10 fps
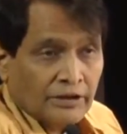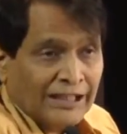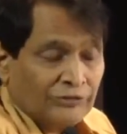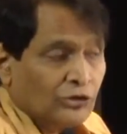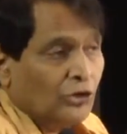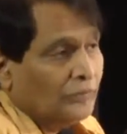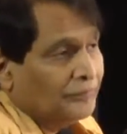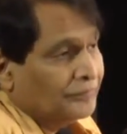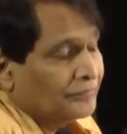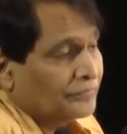As you know,
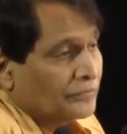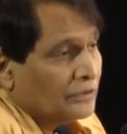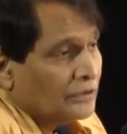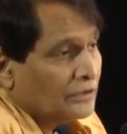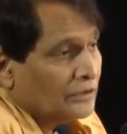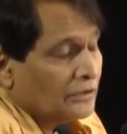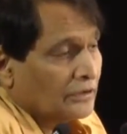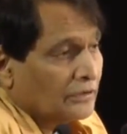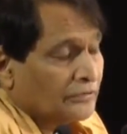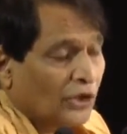
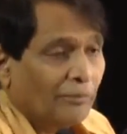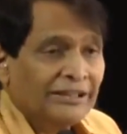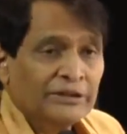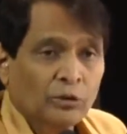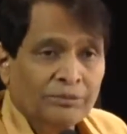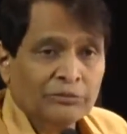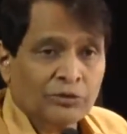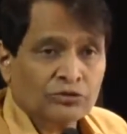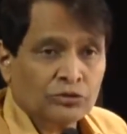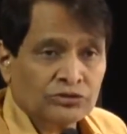normally nobody
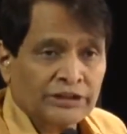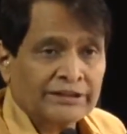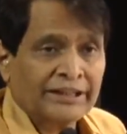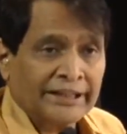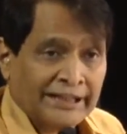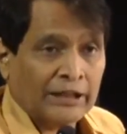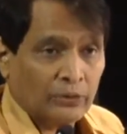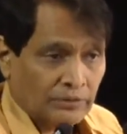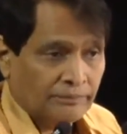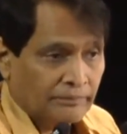wants to stick the neck
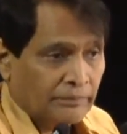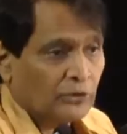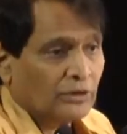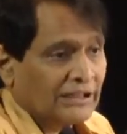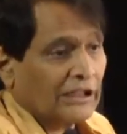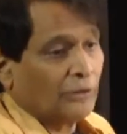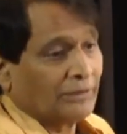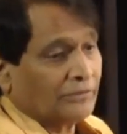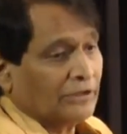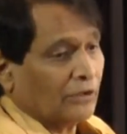out, particularly the
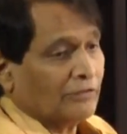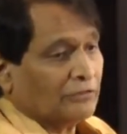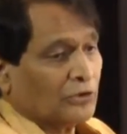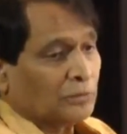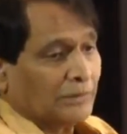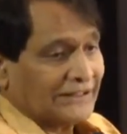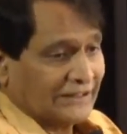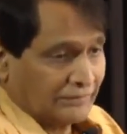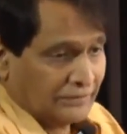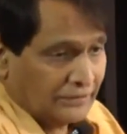government. We always want to play
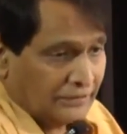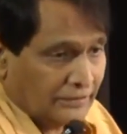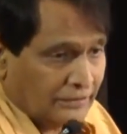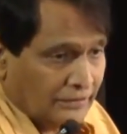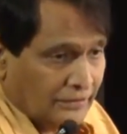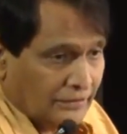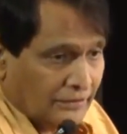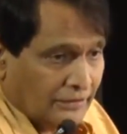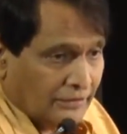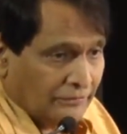safe.
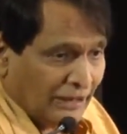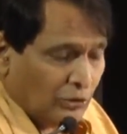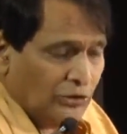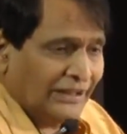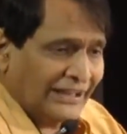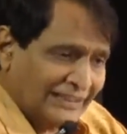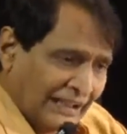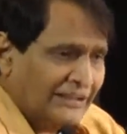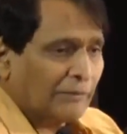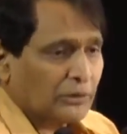We are going the
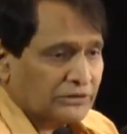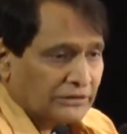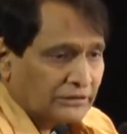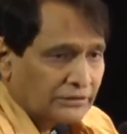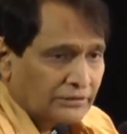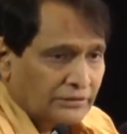exactly the opposite.